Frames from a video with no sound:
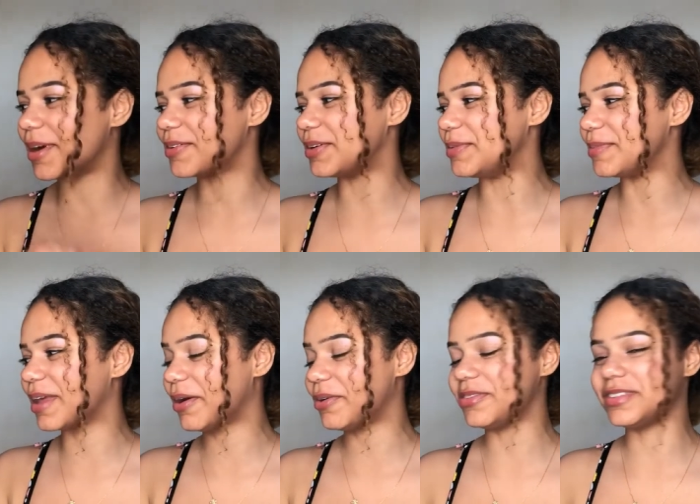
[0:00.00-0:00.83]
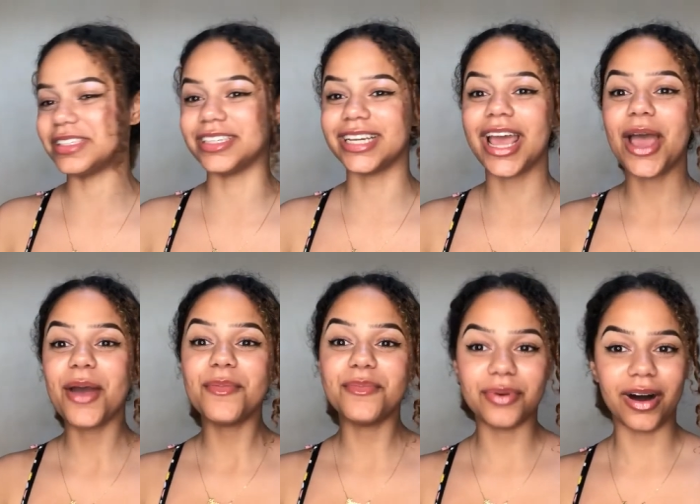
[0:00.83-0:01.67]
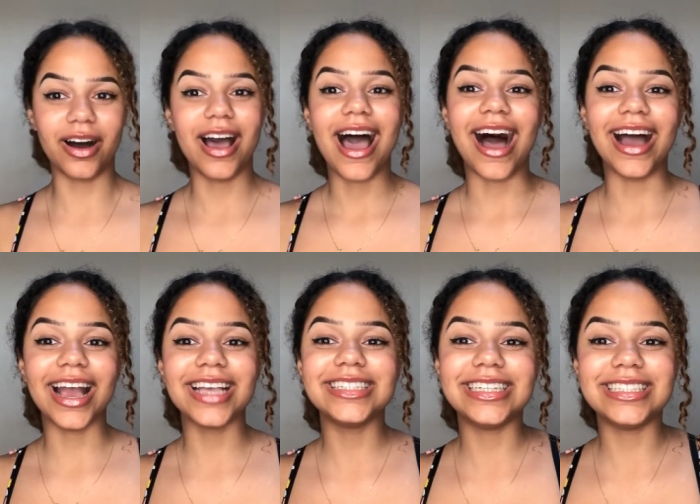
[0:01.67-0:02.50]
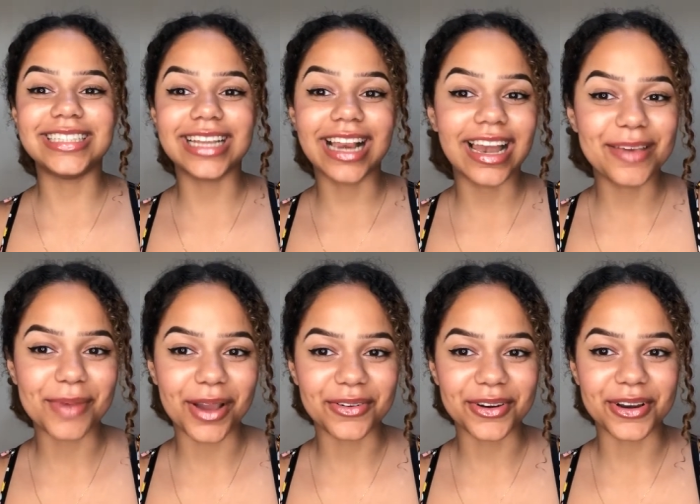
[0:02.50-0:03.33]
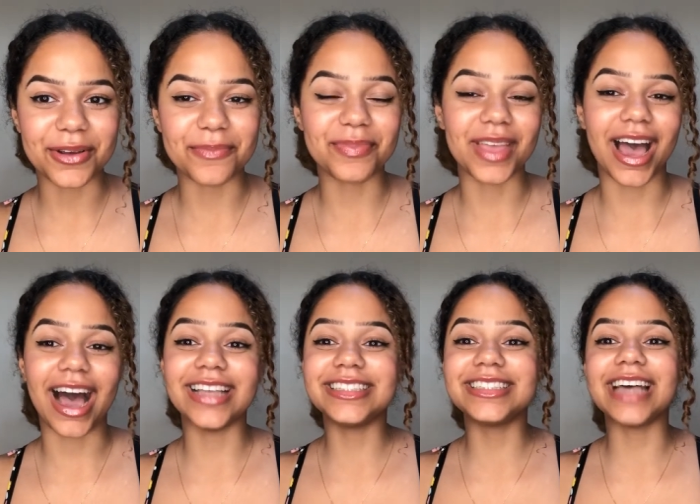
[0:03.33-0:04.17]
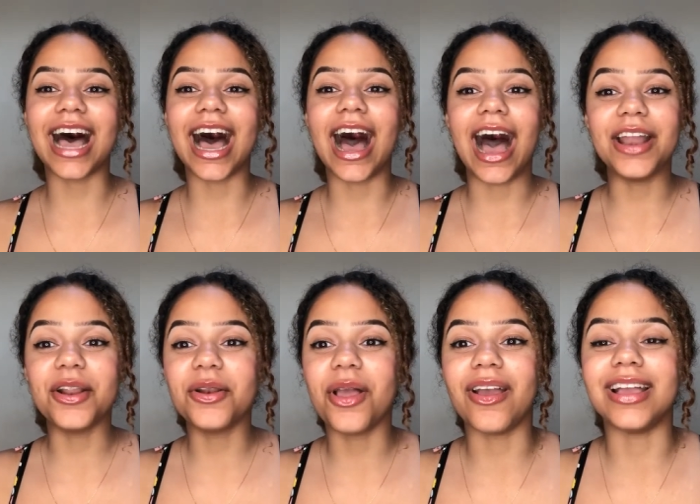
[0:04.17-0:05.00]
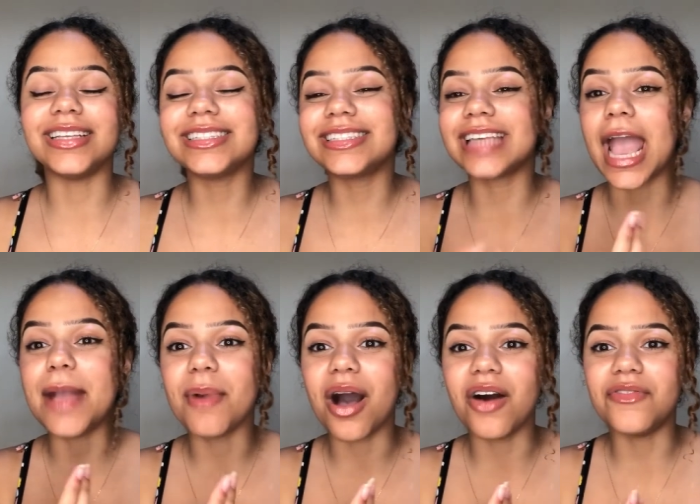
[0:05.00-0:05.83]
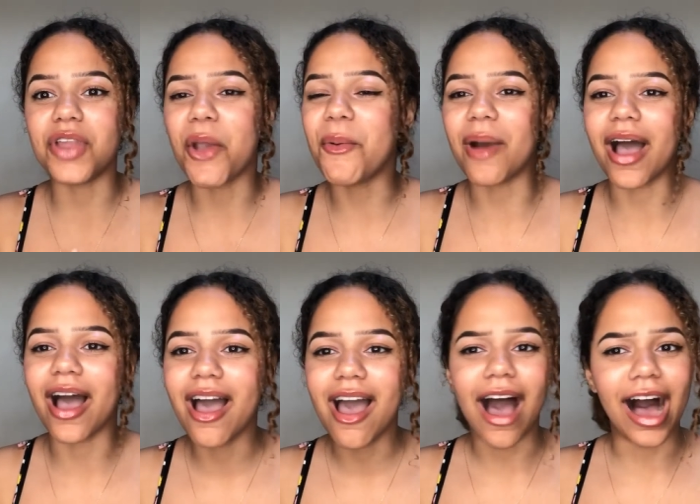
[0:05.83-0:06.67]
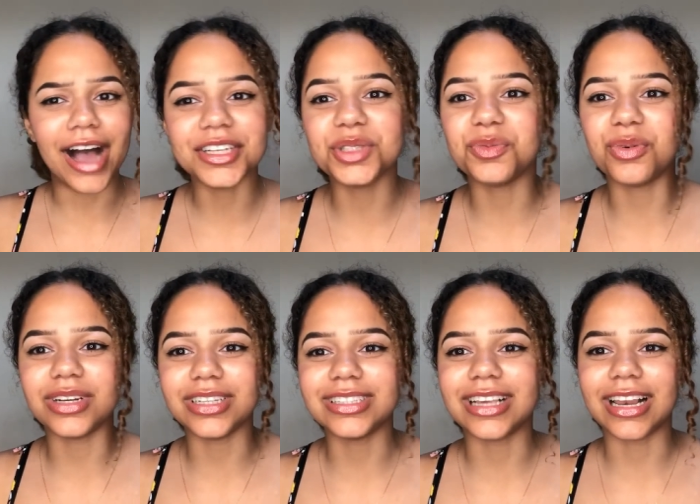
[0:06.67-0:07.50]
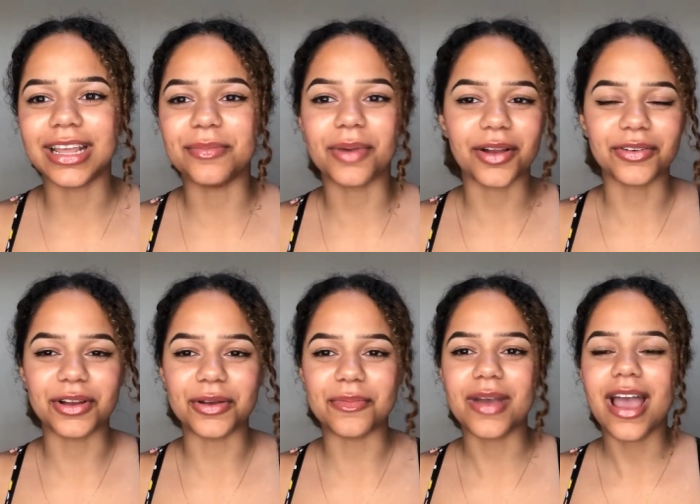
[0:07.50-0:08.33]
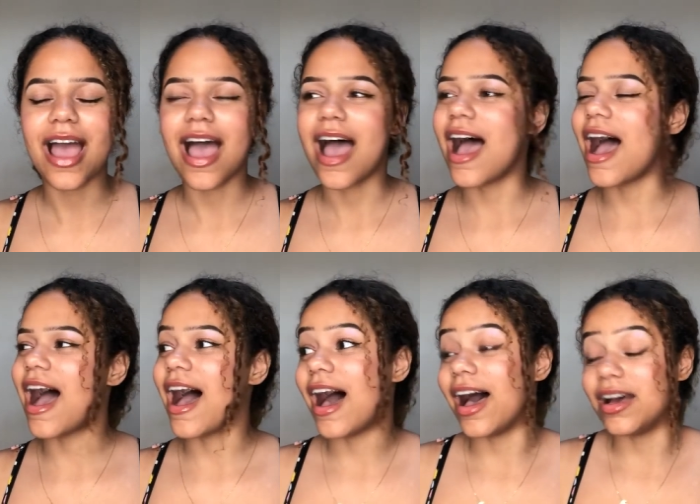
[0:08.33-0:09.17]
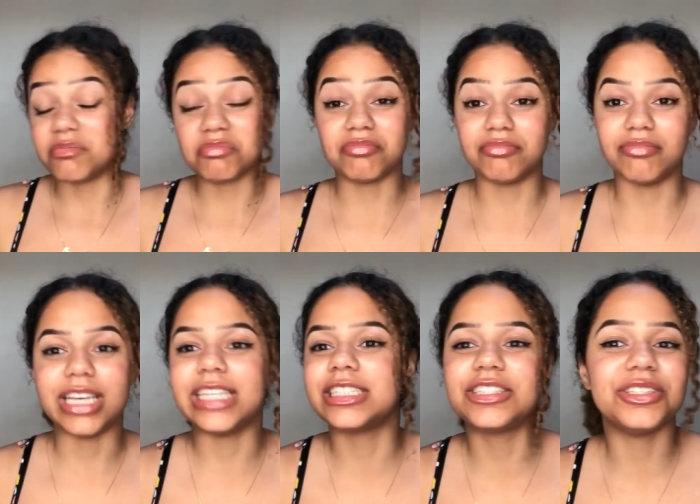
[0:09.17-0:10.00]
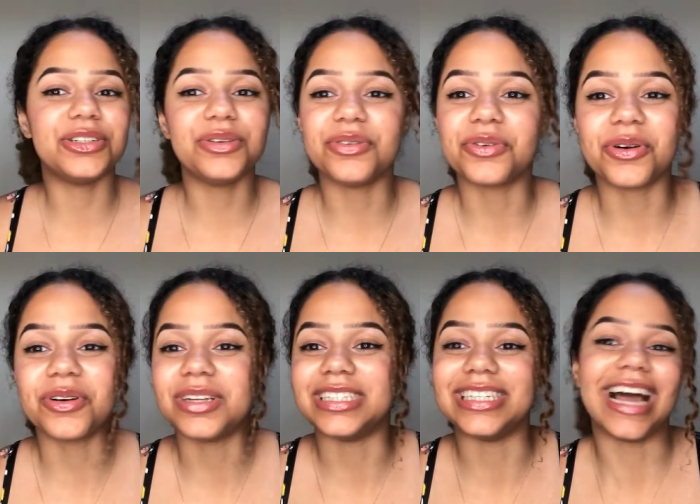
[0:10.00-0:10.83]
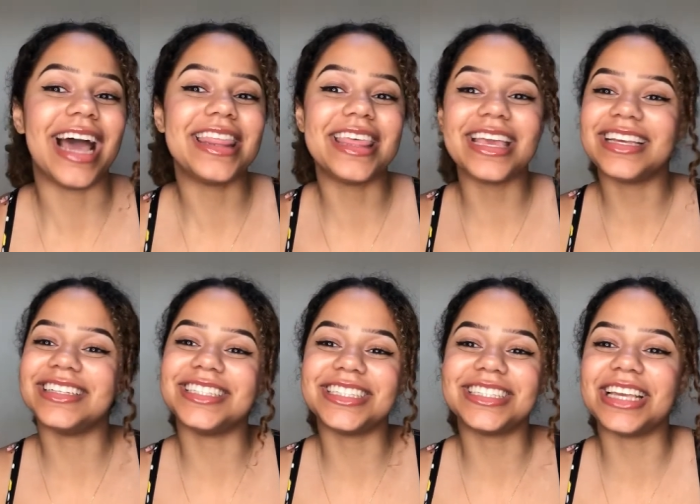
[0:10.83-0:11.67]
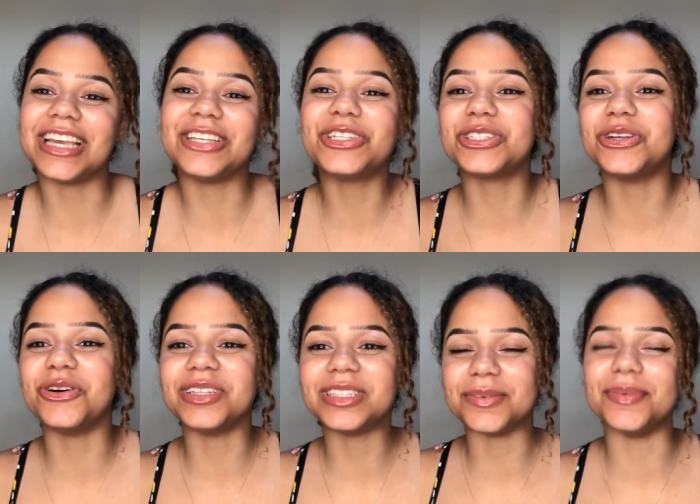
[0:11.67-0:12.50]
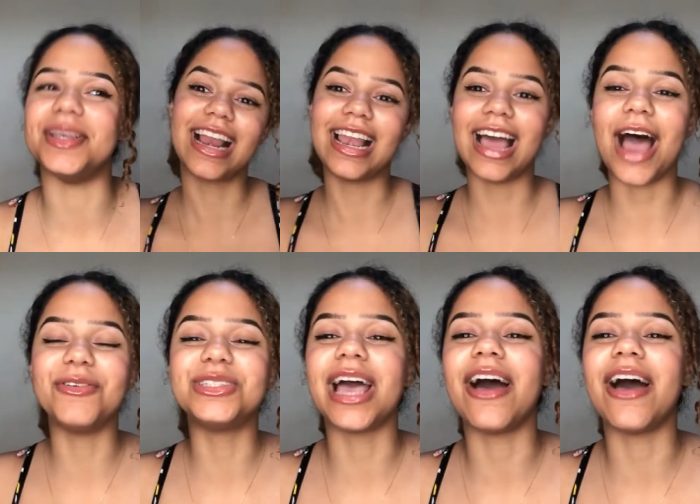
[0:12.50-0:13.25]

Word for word: my room that often, but I actually did clean my room. I don't know, it just came out of nowhere. I just wanted to clean my room. It's to do with quarantine. I think it just got to me. I was